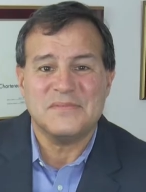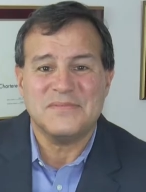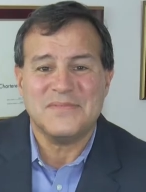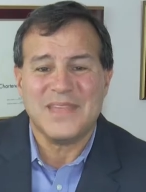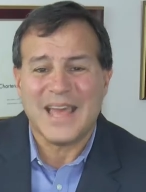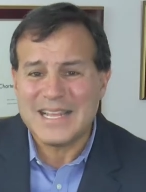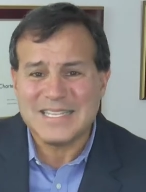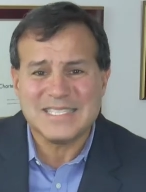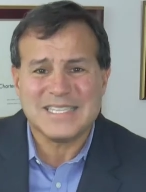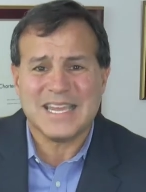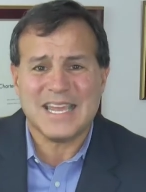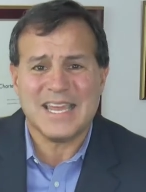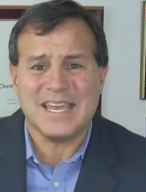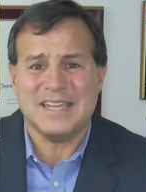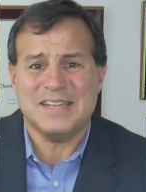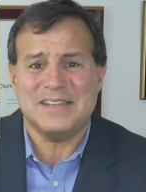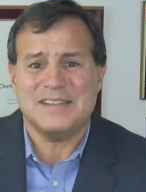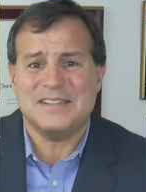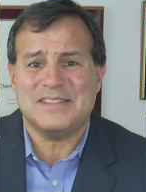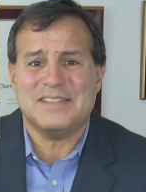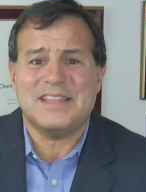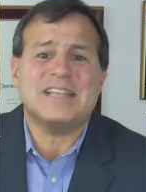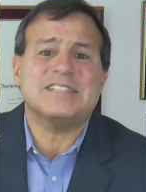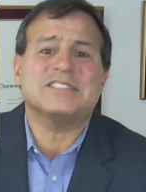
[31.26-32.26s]
That's
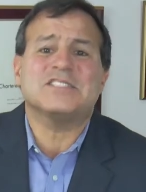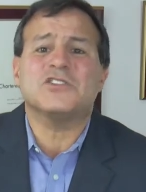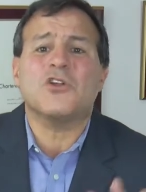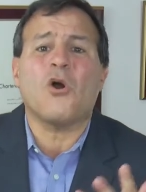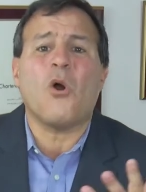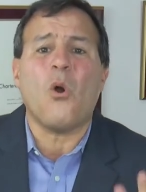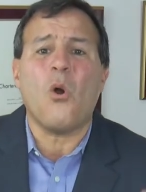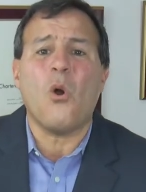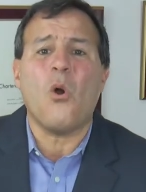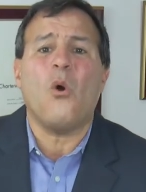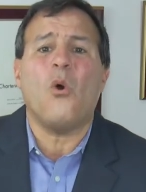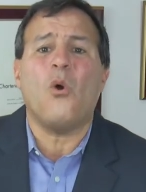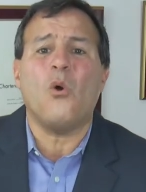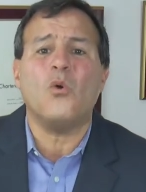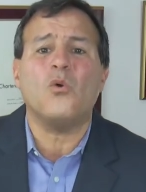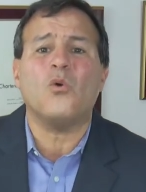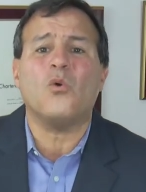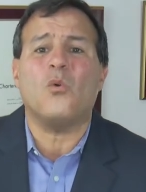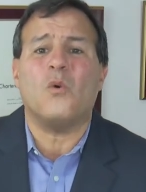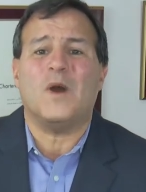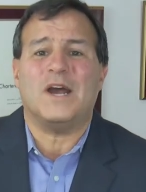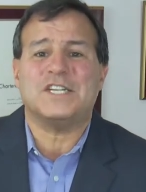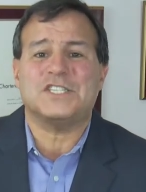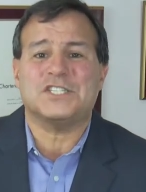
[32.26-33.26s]
it. That's the whole
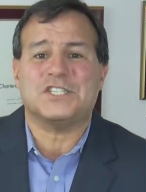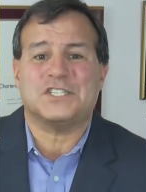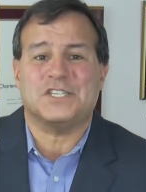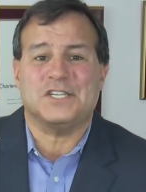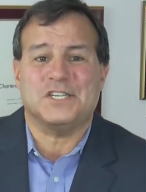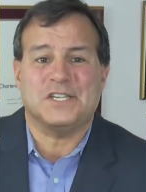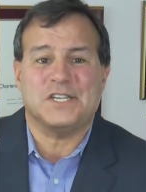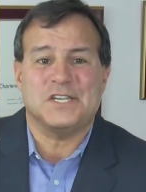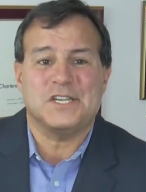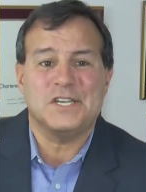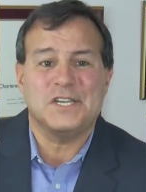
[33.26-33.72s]
question.